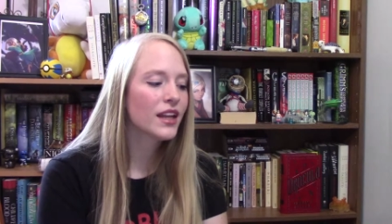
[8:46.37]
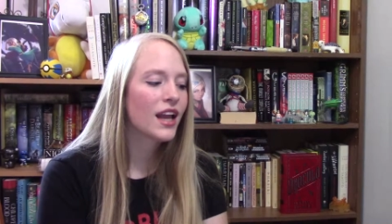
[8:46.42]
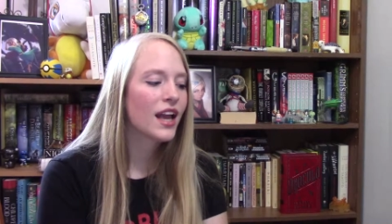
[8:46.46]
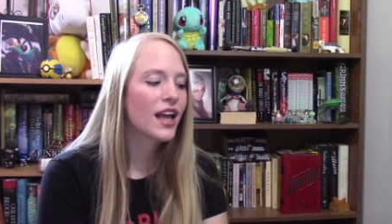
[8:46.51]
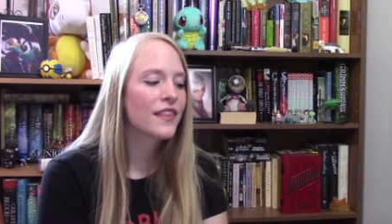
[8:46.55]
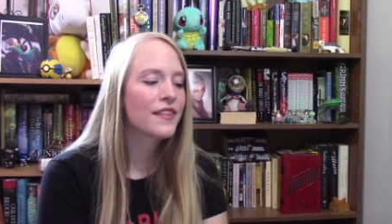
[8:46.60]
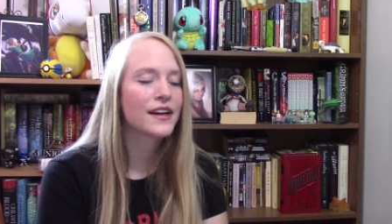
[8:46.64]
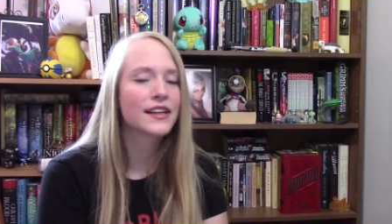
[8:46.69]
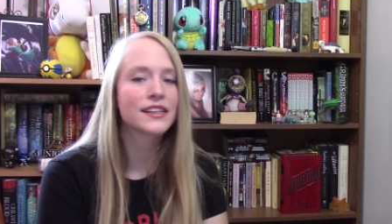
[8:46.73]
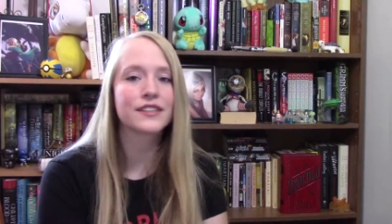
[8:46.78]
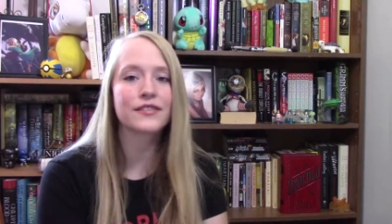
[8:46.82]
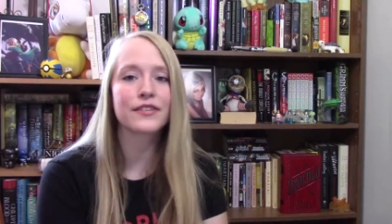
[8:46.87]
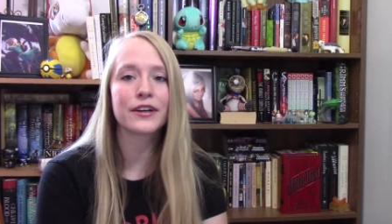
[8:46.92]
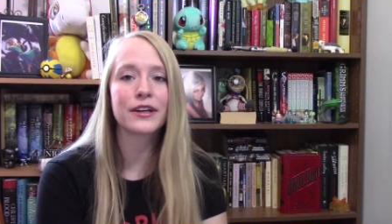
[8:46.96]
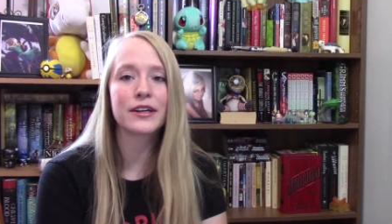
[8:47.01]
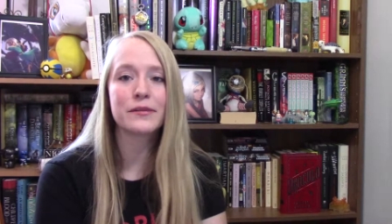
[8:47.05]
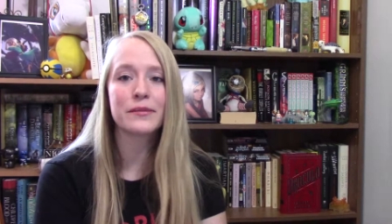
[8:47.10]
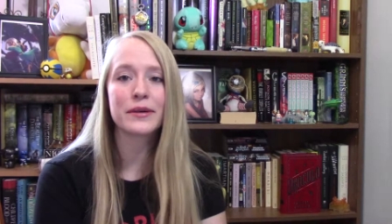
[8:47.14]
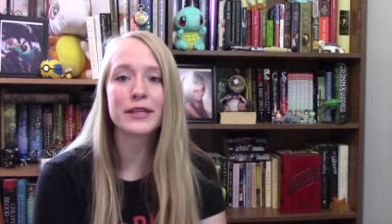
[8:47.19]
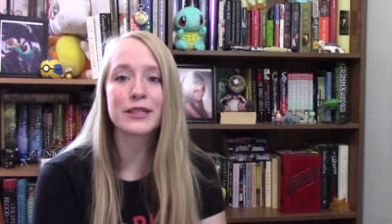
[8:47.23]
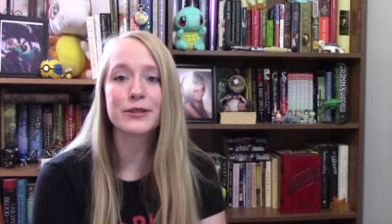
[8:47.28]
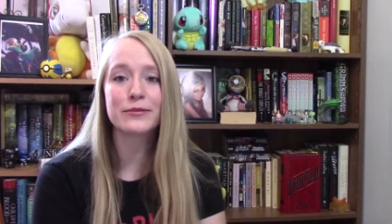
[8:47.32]
and that's very
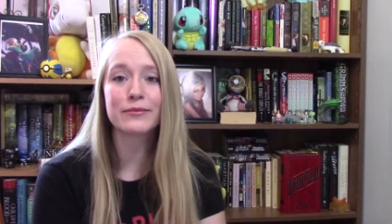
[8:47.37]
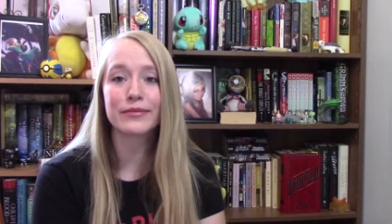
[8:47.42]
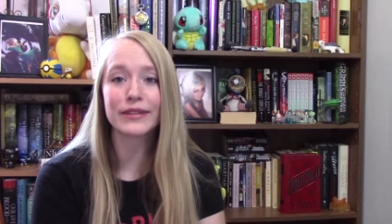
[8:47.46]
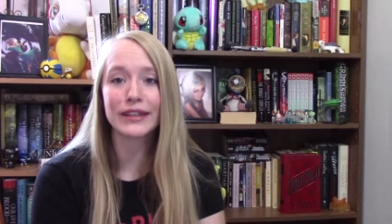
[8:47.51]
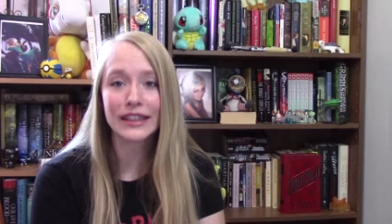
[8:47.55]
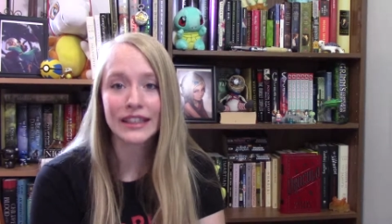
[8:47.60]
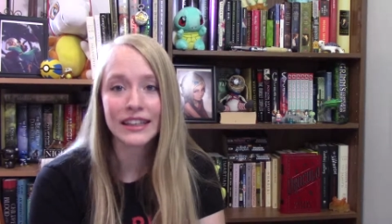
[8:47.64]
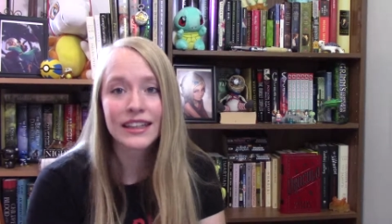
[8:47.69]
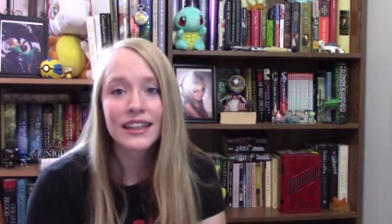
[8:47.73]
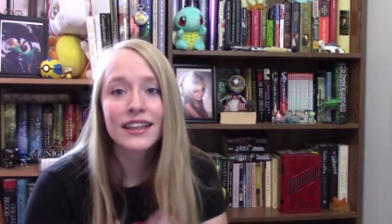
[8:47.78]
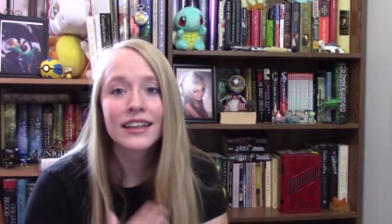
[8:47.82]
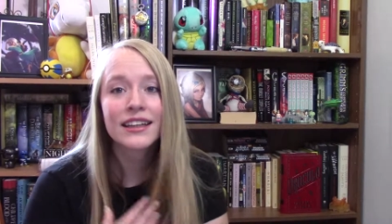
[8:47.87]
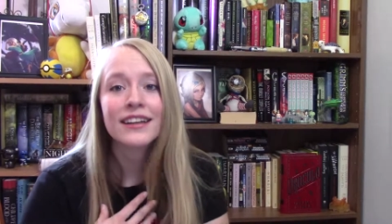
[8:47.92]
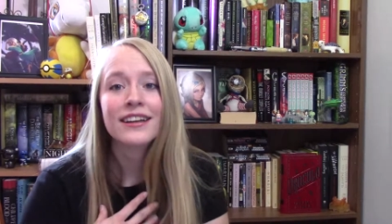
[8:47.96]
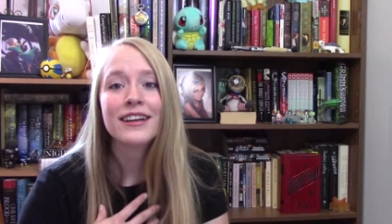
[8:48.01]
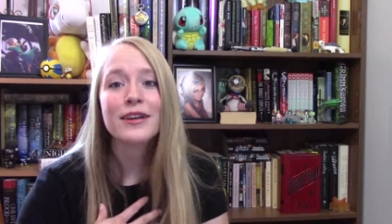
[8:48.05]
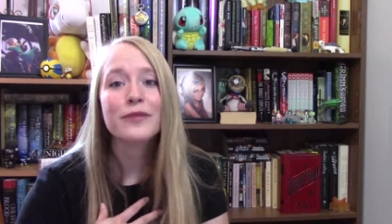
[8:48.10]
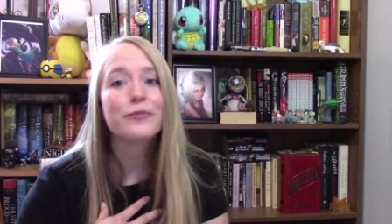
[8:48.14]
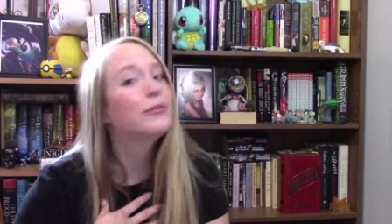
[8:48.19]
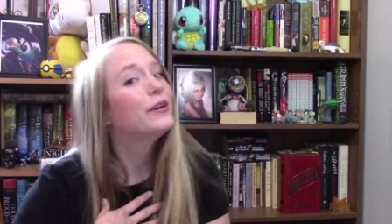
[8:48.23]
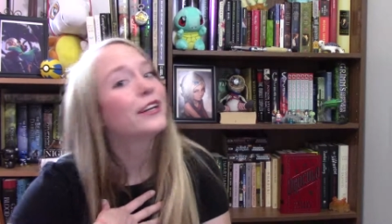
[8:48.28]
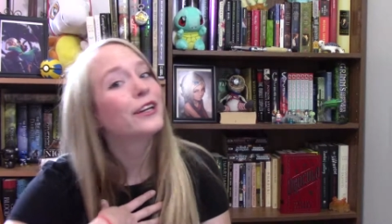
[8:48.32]
much me
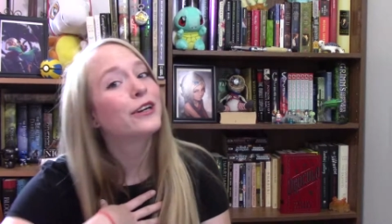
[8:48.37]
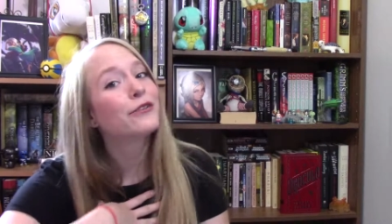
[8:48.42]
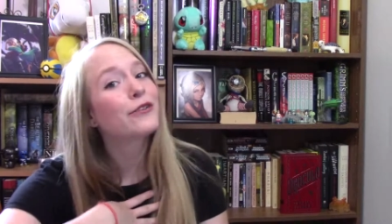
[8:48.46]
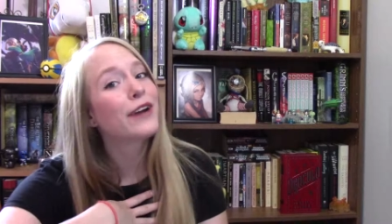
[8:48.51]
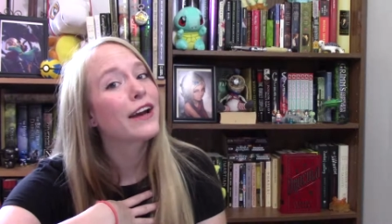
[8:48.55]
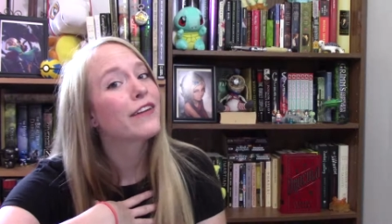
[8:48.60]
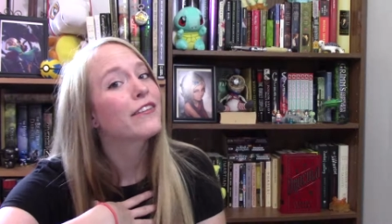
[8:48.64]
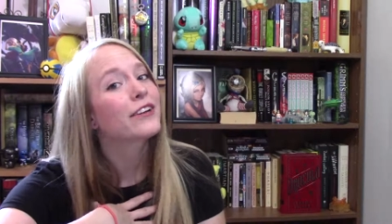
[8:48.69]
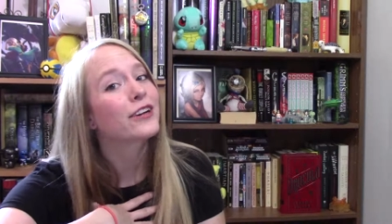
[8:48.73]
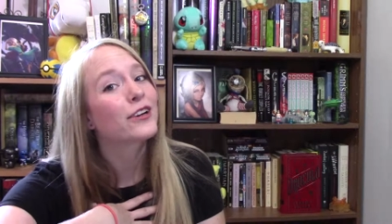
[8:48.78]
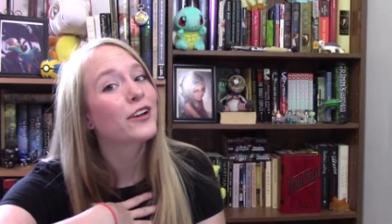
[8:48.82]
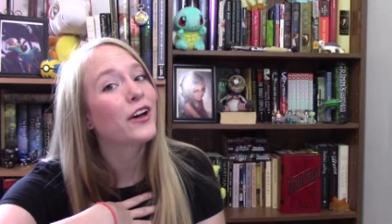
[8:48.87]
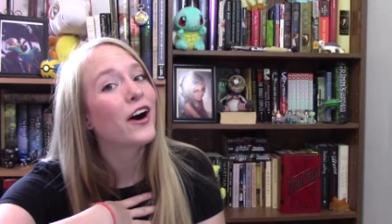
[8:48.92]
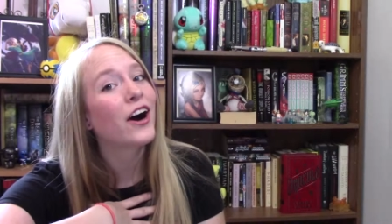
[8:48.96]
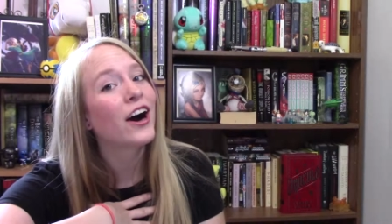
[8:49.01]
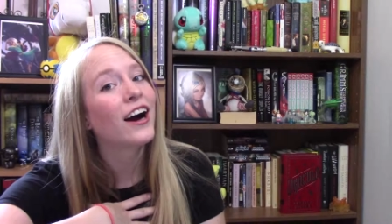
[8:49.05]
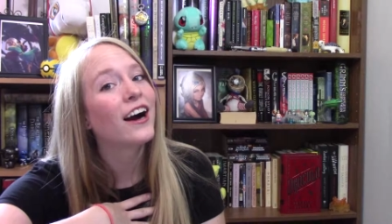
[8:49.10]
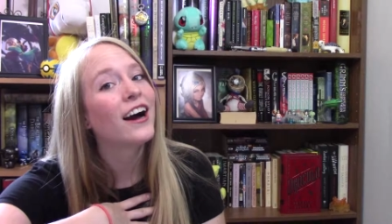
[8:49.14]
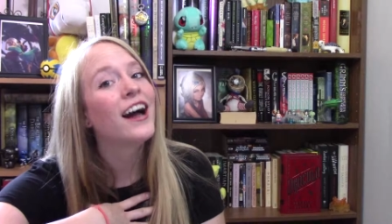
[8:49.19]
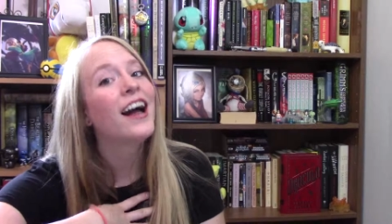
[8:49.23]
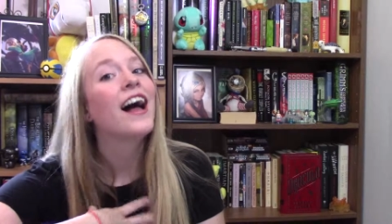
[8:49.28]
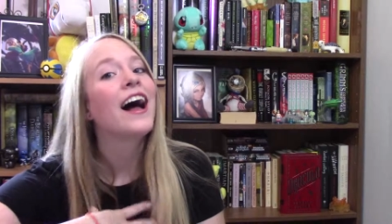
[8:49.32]
being a
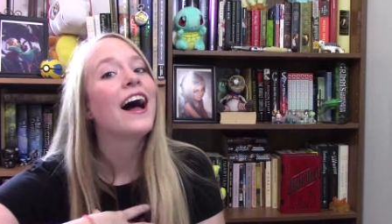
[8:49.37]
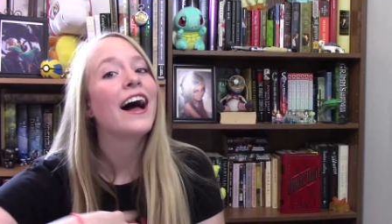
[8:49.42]
Ravenclaw